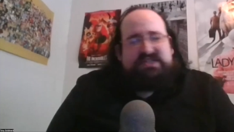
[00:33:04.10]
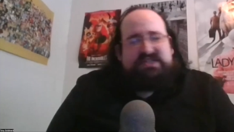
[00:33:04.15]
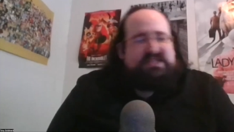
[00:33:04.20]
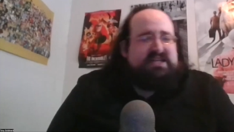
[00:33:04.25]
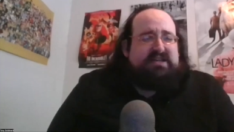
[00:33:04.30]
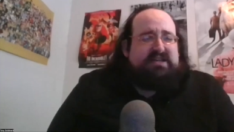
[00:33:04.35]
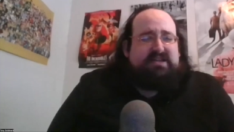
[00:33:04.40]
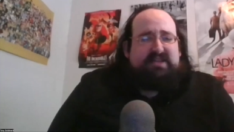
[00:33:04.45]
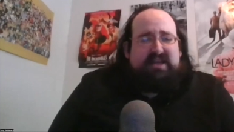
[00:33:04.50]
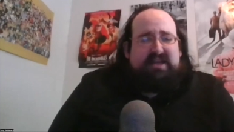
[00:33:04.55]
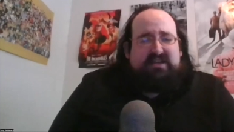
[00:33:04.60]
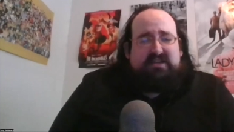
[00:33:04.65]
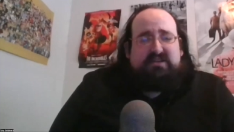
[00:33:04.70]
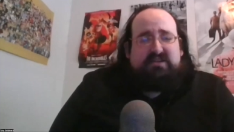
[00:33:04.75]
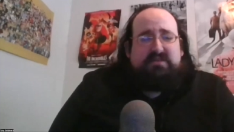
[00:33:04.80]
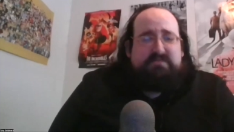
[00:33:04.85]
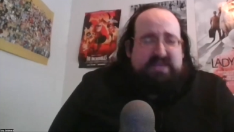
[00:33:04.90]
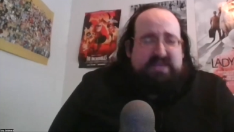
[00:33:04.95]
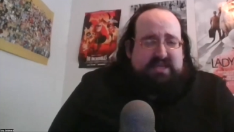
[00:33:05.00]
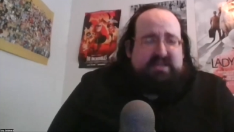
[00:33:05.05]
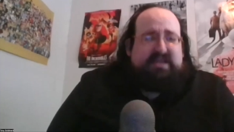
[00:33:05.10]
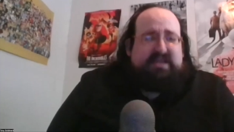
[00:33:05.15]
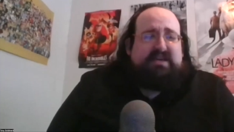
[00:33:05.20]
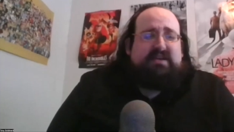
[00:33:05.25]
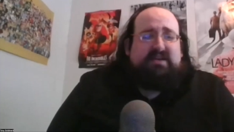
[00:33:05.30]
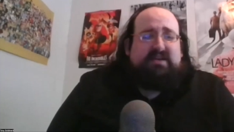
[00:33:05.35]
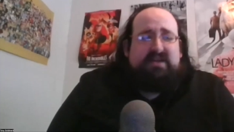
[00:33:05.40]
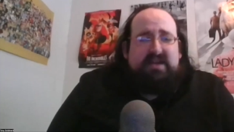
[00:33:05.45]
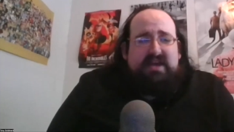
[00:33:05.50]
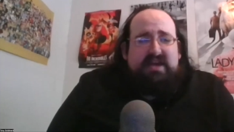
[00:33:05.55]
thinking like a comedian
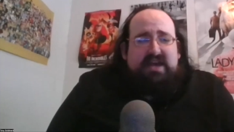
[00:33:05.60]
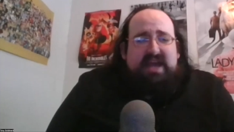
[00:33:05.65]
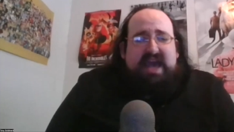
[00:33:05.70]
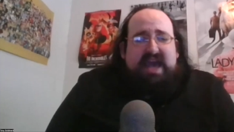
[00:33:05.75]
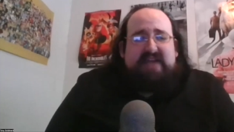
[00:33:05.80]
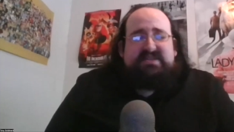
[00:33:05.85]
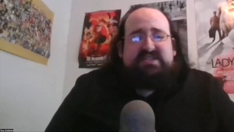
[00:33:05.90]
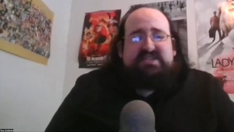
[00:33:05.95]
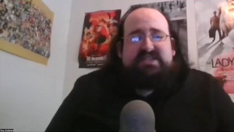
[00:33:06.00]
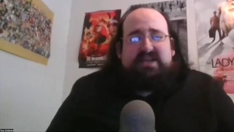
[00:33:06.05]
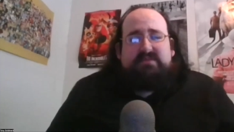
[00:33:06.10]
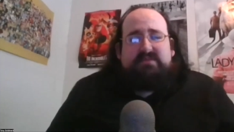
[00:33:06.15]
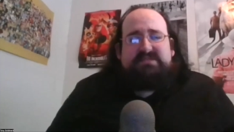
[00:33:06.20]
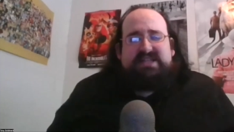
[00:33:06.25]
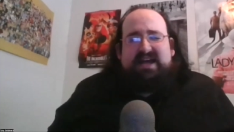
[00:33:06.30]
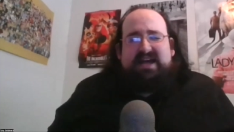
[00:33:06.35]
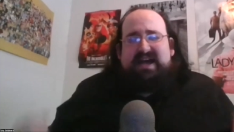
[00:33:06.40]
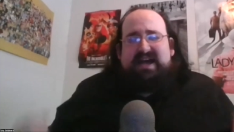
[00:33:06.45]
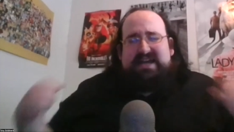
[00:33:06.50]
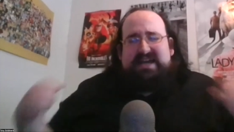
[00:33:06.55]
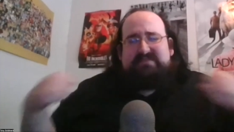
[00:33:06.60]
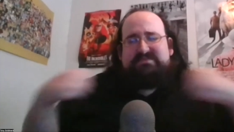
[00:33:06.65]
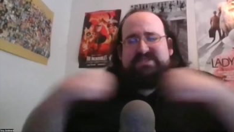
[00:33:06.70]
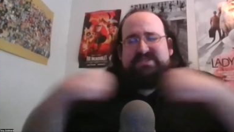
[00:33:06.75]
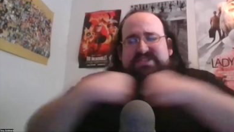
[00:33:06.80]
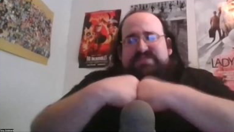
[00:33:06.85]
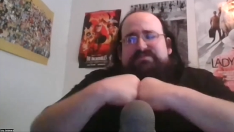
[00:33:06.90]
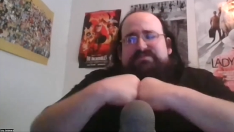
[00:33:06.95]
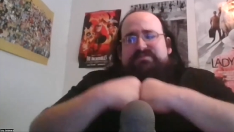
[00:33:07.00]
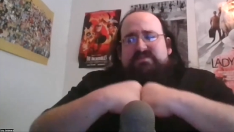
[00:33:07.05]
and
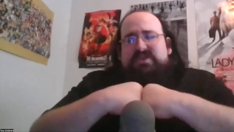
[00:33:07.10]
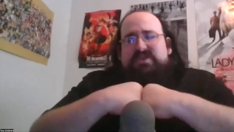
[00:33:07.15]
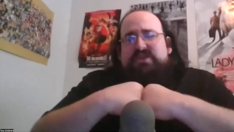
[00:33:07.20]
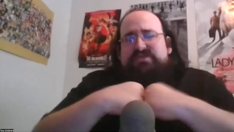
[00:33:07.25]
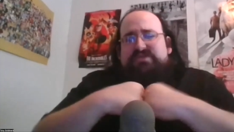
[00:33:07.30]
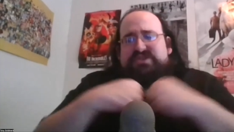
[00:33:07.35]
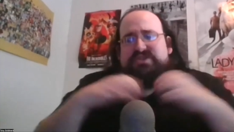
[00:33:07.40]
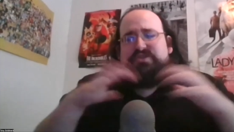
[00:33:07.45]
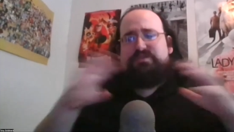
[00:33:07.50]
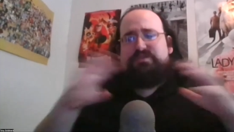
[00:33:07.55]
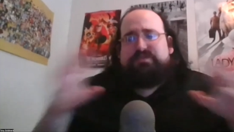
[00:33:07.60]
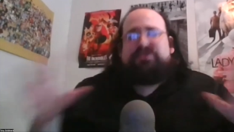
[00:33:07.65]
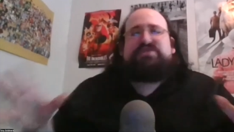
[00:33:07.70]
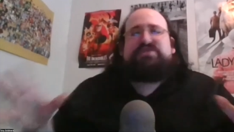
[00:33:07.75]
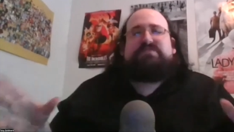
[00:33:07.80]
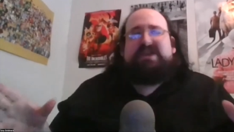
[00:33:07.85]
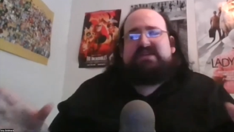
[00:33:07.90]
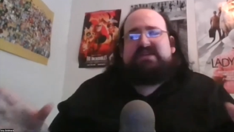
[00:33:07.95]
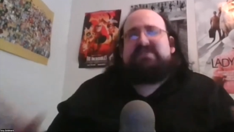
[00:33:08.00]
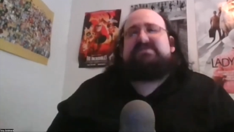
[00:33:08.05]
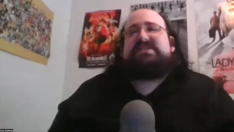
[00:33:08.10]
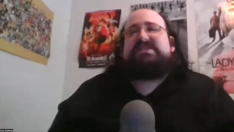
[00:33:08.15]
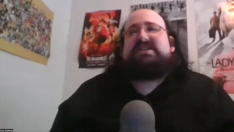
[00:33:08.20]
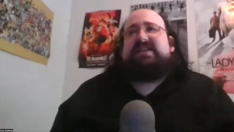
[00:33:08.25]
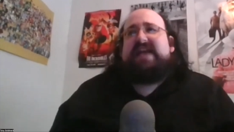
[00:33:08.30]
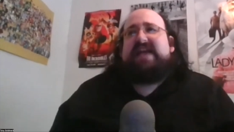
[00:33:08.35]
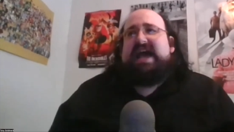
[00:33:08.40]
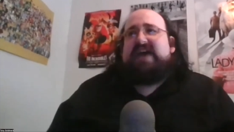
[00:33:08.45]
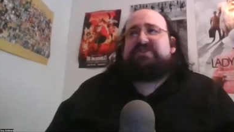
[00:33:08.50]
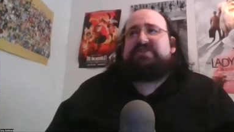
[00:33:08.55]
sometimes those two perspectives
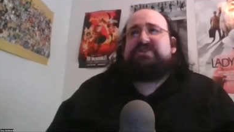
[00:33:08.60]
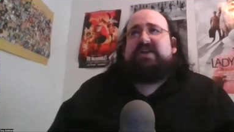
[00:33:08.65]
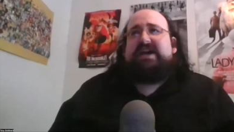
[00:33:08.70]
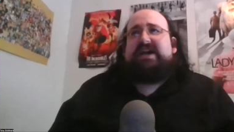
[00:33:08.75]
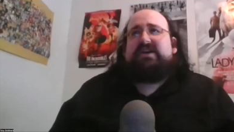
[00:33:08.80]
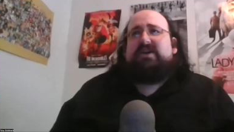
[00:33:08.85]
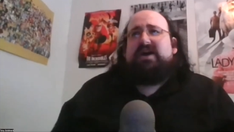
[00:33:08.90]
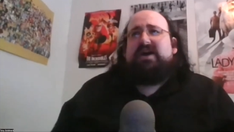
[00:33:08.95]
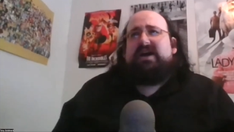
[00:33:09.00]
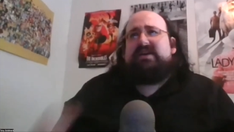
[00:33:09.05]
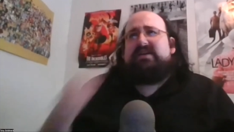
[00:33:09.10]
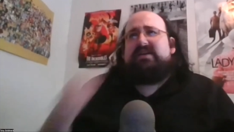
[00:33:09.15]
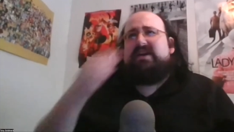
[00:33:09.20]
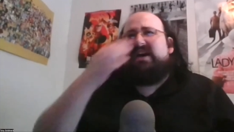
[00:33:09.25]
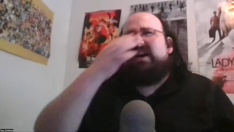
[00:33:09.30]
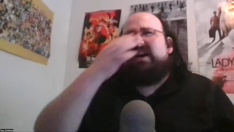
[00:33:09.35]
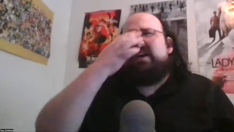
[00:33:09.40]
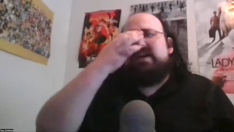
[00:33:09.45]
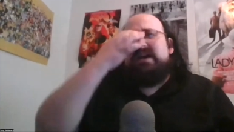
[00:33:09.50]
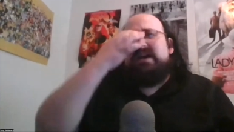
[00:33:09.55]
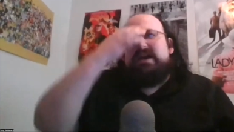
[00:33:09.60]
clash like on uh,